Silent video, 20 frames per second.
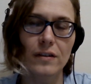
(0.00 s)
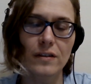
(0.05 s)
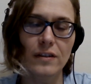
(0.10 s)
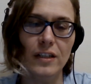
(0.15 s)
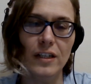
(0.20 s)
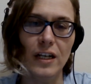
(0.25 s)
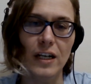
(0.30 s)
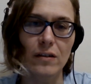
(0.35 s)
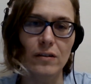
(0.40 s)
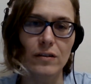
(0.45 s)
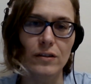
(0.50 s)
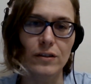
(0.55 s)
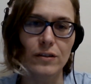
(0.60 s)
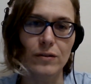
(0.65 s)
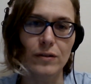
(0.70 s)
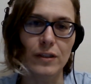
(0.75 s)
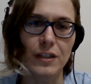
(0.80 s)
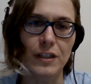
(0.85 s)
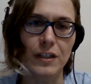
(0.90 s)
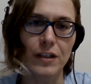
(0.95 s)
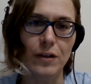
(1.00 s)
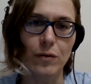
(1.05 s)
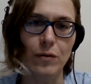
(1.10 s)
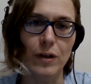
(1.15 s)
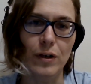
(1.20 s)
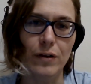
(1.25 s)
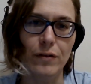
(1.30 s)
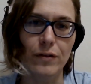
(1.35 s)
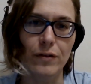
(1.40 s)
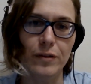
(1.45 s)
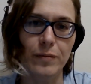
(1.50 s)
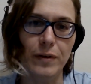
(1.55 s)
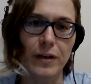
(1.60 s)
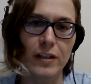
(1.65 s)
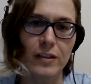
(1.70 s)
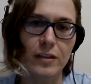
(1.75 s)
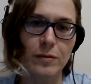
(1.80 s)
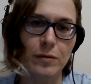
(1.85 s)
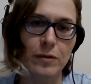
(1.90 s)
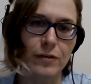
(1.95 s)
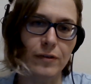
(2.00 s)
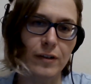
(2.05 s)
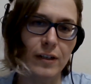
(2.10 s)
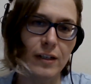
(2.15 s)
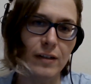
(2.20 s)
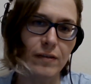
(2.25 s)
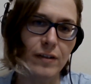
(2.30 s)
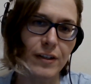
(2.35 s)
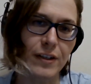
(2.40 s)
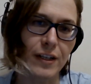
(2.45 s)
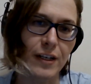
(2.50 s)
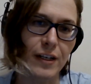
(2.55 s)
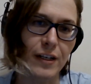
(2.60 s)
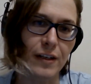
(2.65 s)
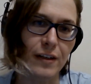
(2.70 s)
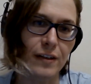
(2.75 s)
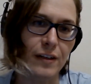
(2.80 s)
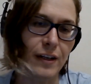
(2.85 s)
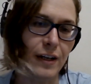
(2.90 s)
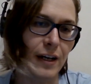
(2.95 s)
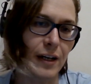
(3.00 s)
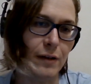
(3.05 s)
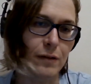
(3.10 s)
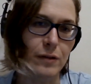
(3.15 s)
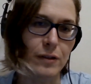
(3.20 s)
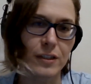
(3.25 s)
I was really the one responsible for everything, that I